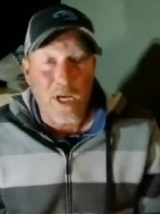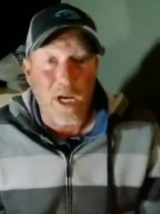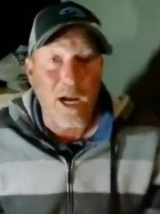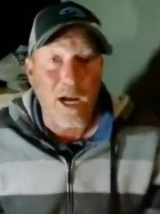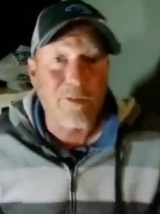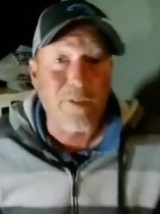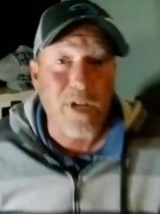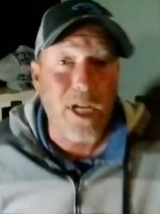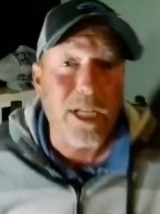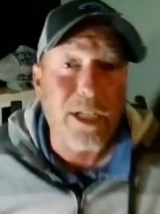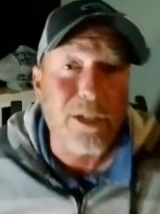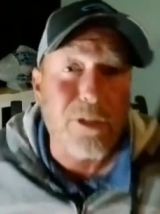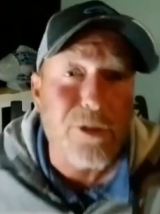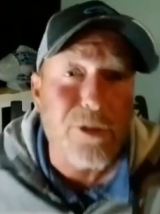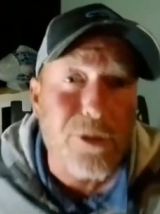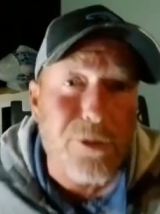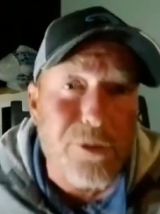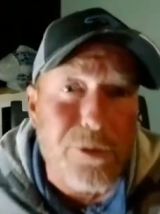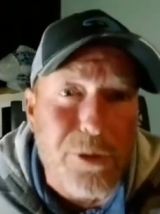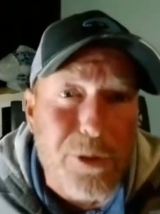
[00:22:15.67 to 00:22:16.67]
I've got
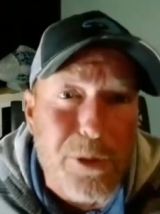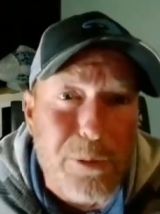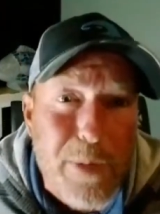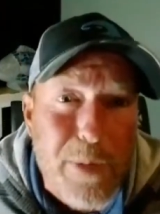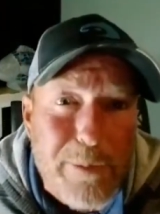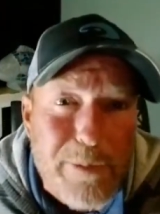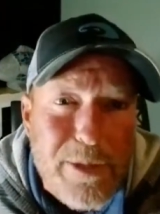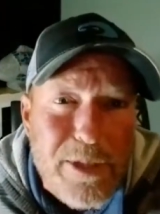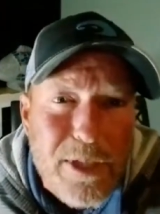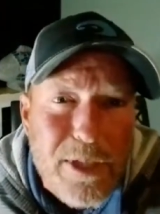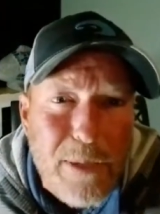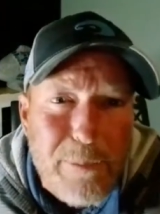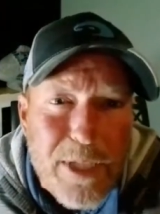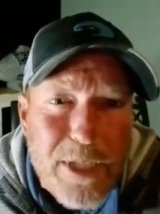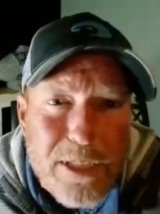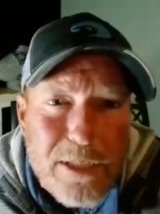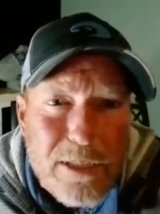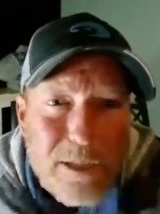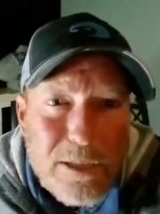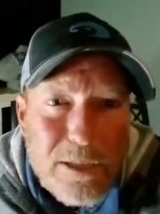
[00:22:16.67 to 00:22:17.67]
introduced to them. Maybe I
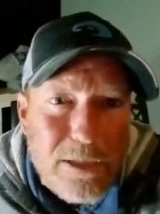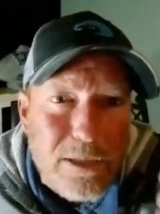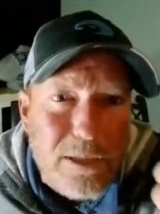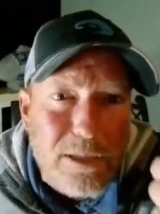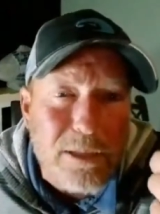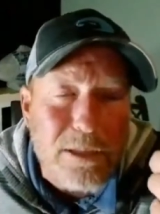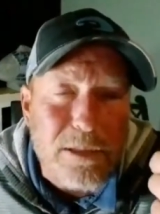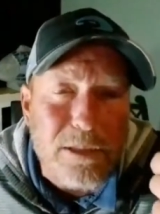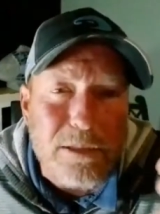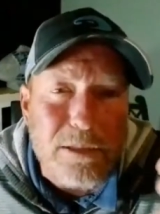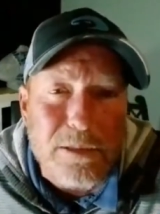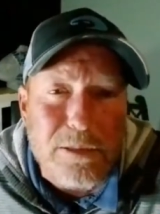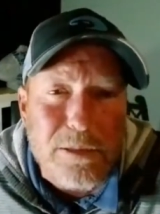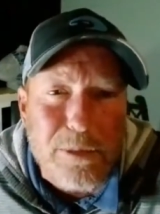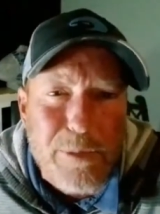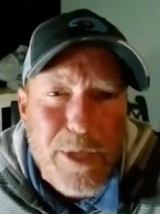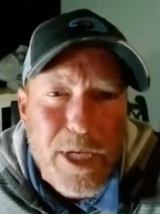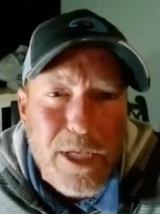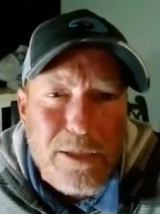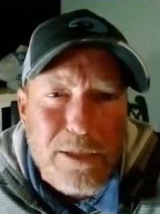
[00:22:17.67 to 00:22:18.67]
mean
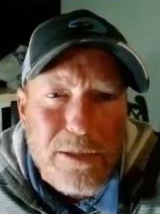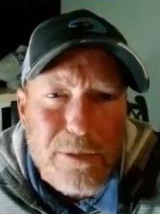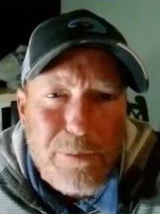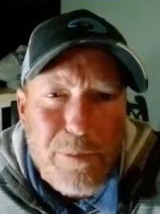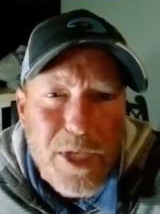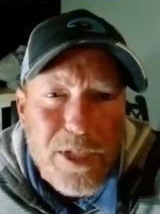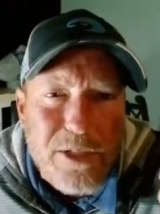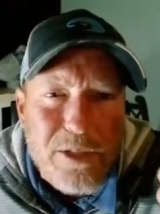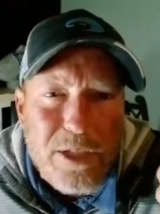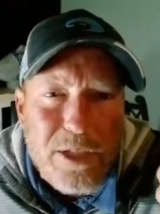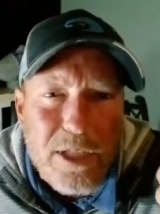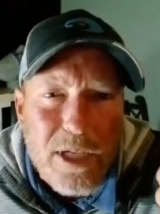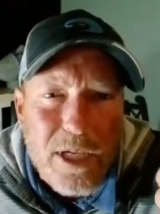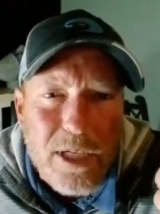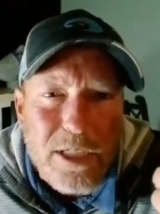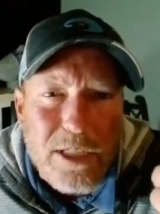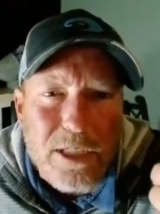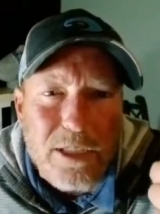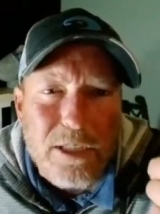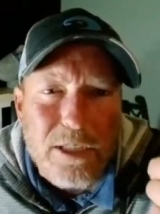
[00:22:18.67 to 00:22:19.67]
somebody else that mentioned it
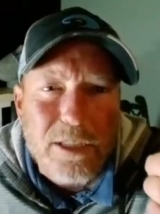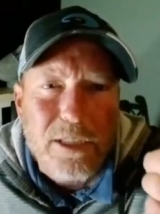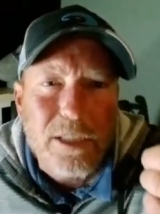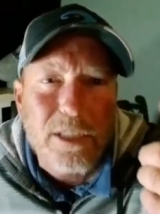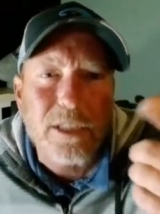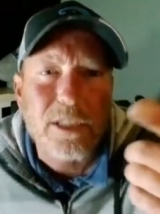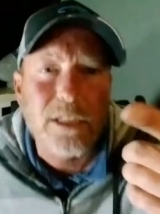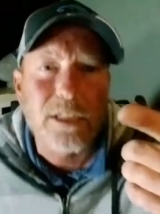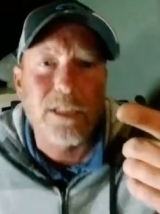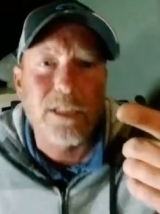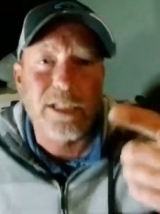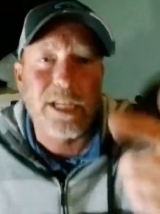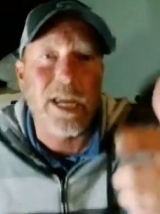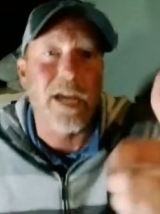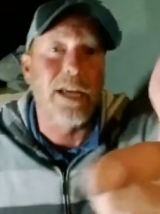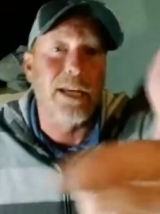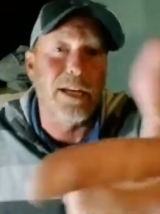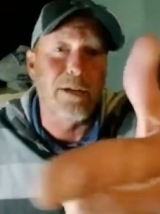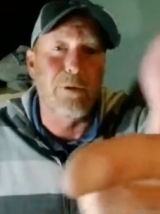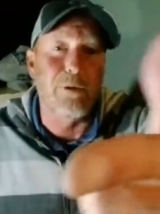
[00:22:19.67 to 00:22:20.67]
on here can. Yeah,
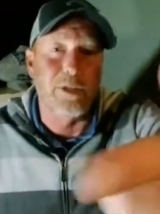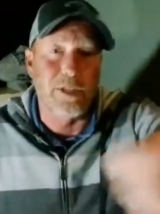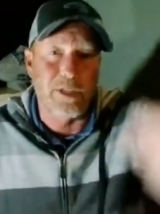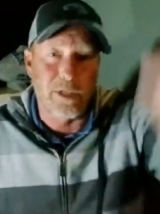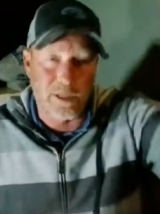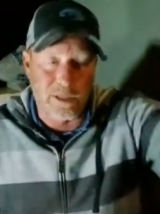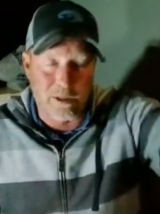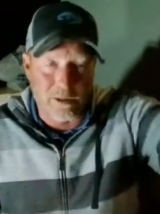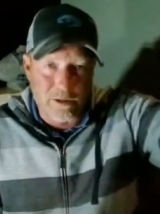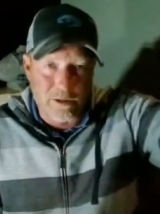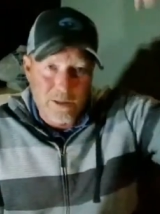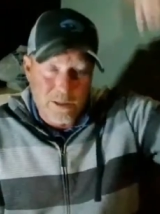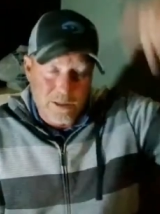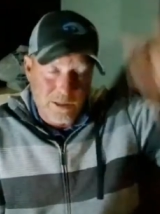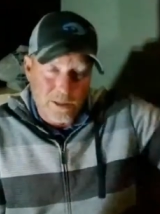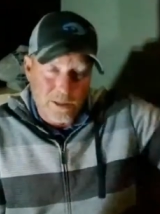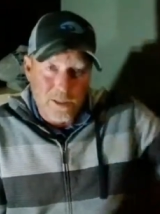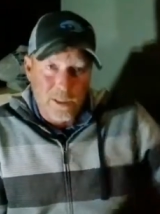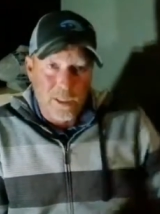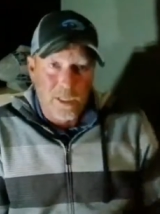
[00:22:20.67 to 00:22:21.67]
anyone. There you go.
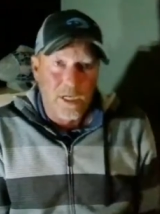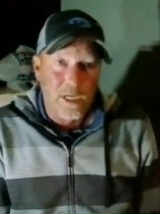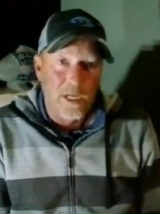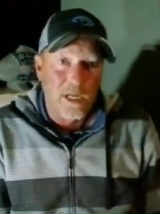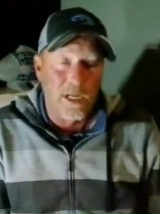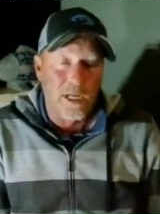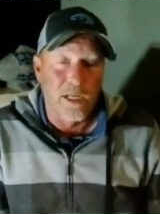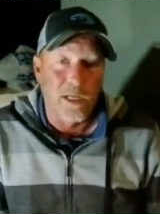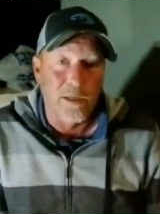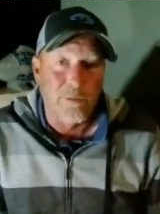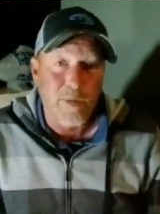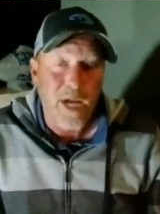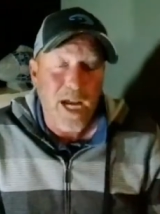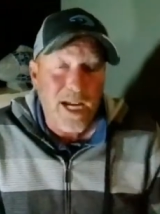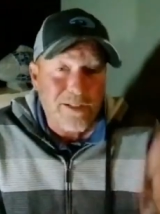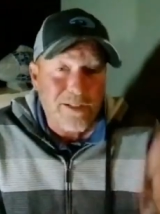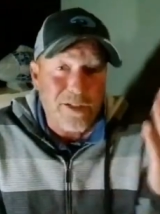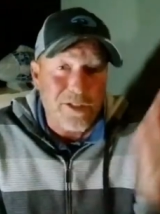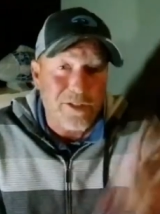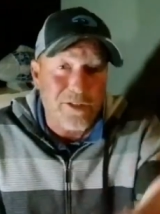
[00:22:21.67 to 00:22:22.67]
I
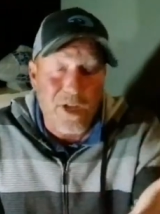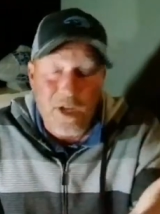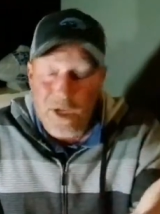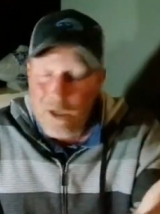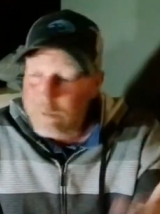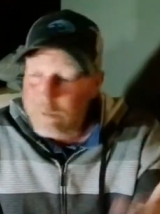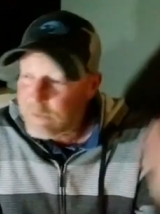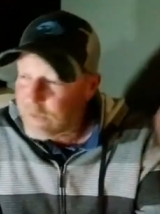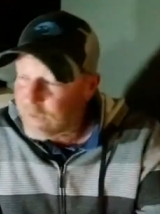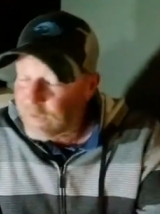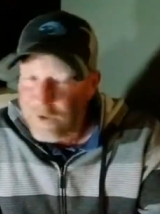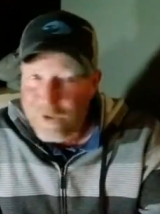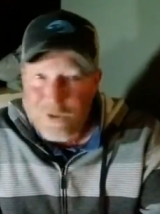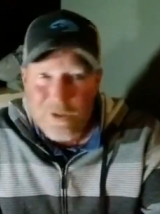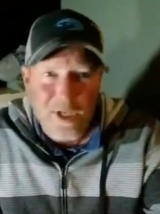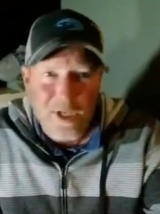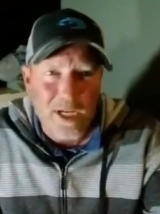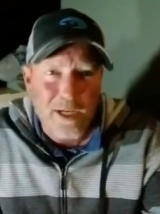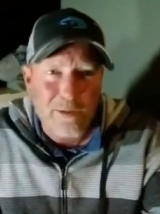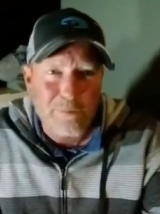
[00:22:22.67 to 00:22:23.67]
actually saw them the
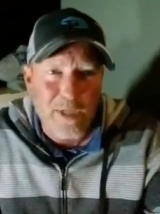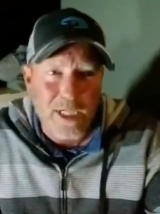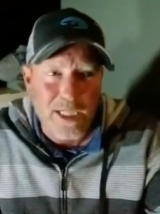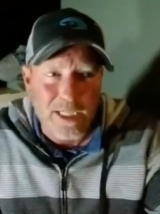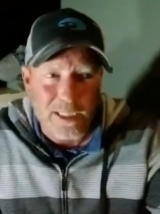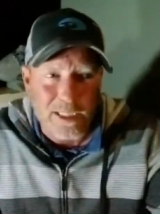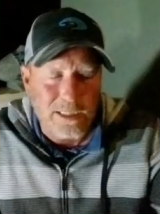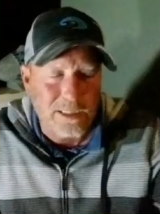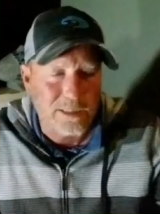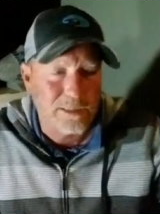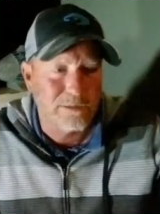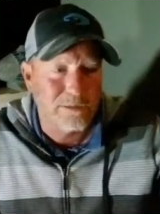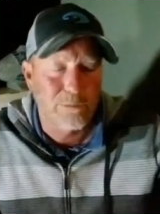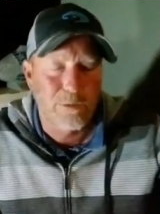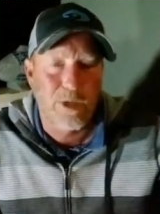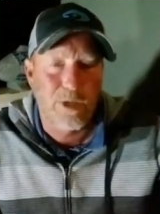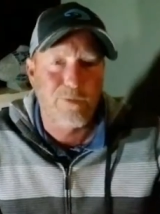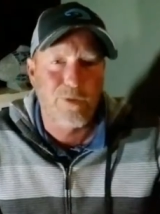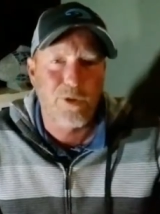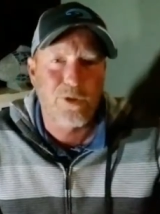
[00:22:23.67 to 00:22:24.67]
first time, like
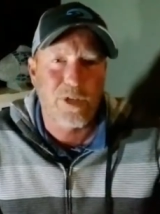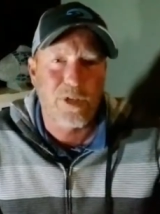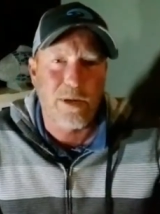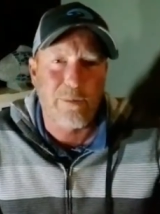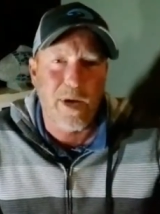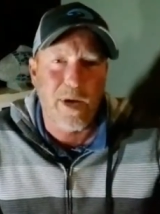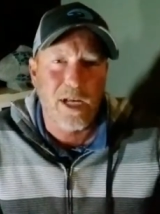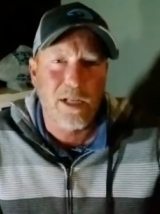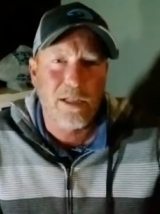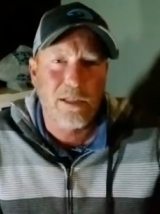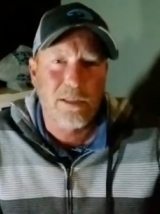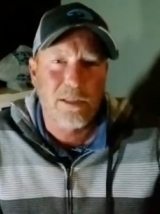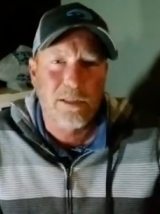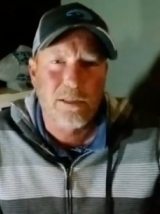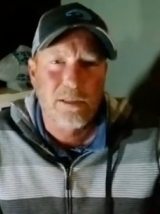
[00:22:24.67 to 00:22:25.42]
when they first came out.